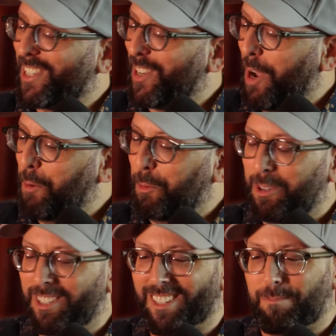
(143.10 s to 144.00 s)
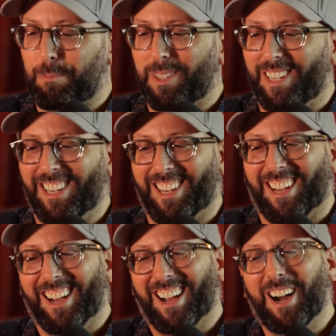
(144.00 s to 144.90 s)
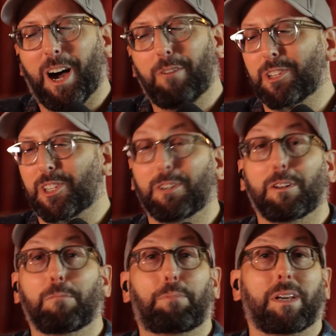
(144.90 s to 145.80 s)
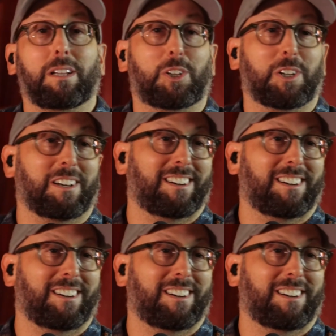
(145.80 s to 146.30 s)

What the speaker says: so I wouldn't be of a certain pitch.